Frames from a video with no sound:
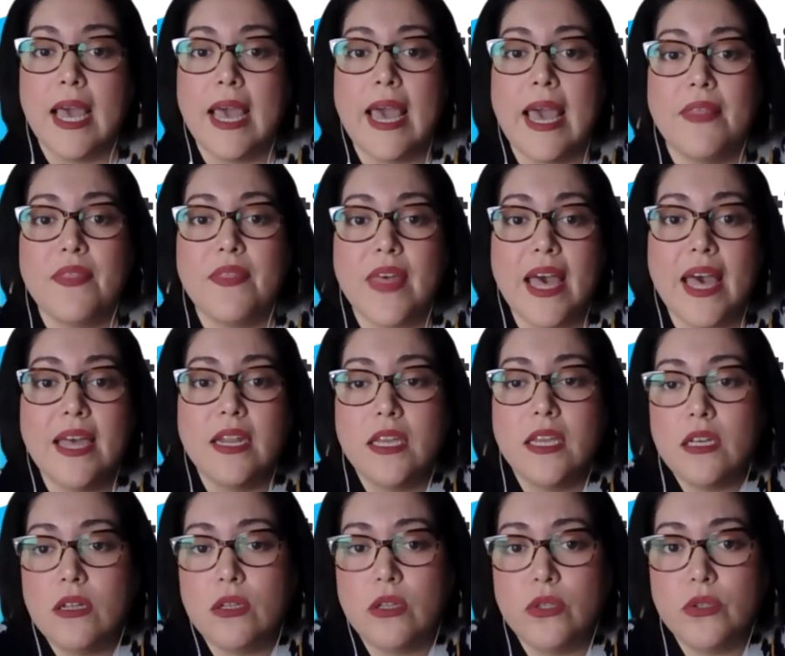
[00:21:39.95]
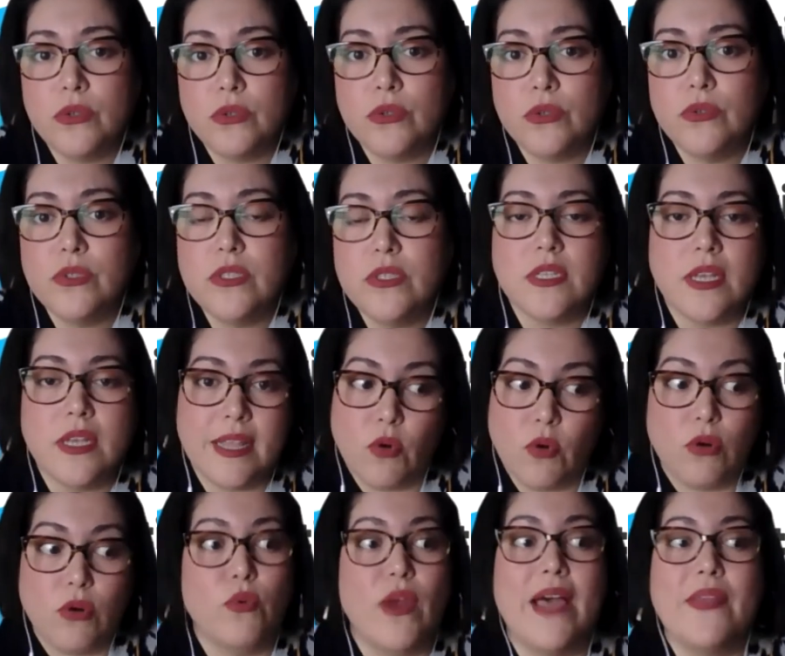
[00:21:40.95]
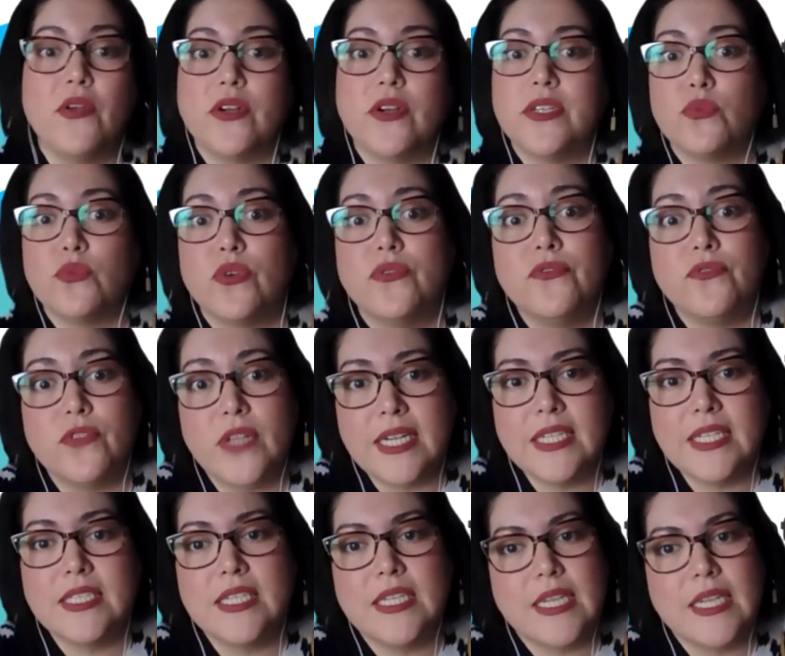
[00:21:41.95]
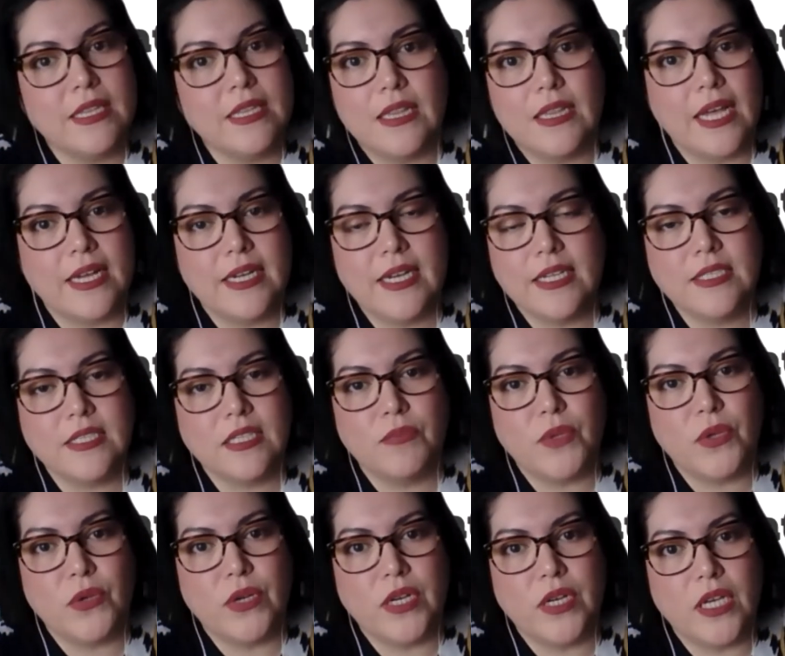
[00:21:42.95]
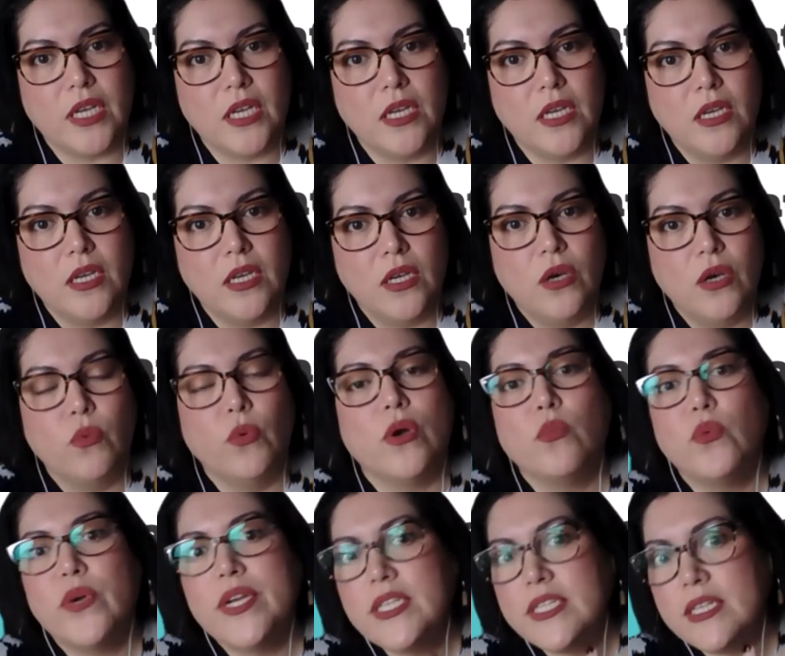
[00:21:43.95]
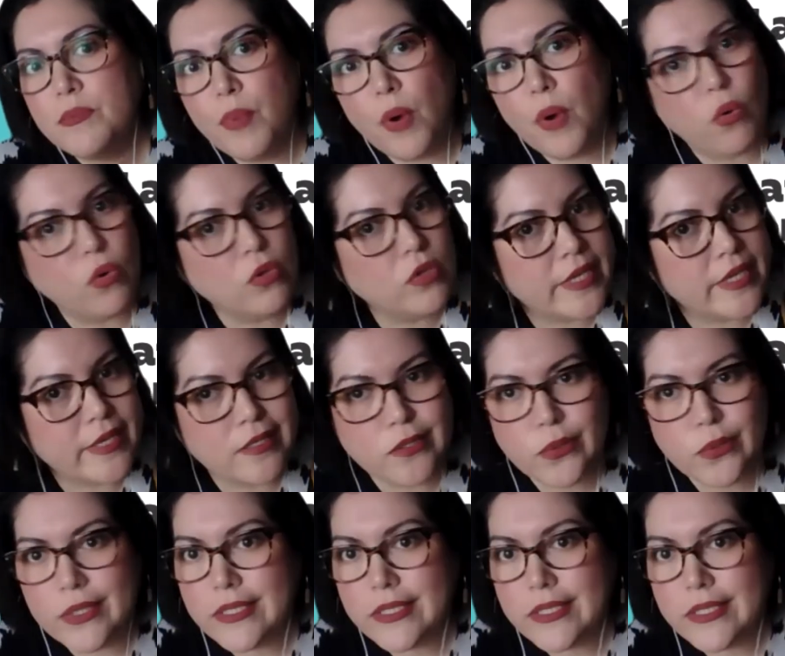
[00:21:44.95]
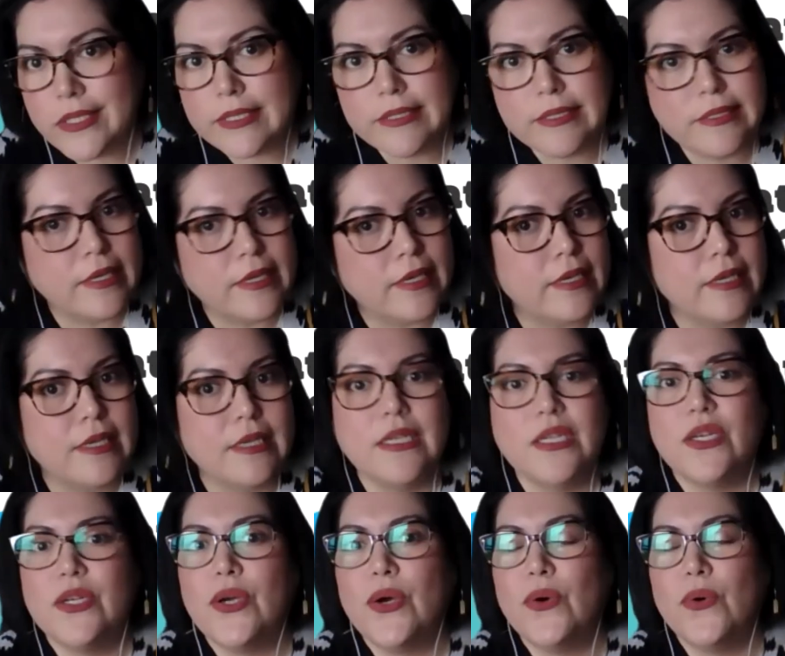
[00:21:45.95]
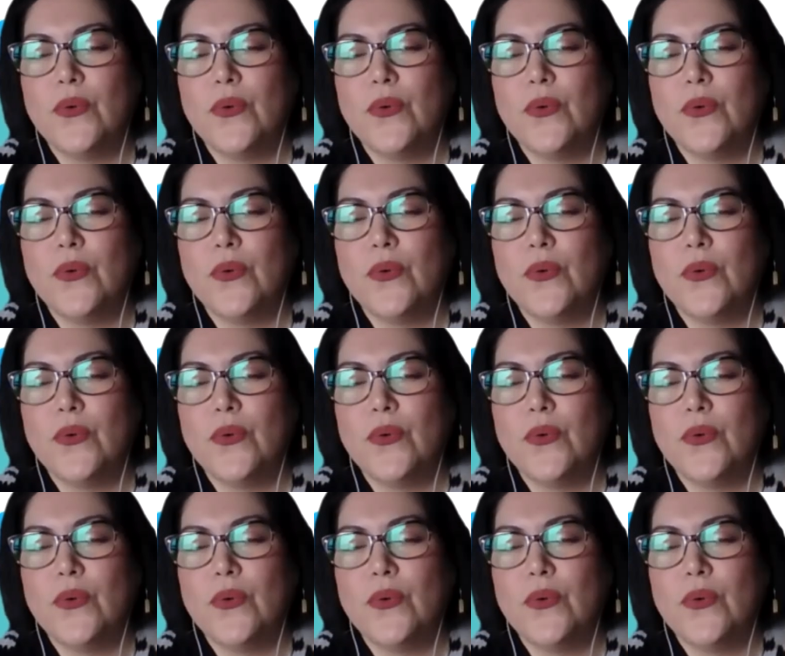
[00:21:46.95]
And that includes, or rather is reflected in the Latinx community, where we did polling in 2016,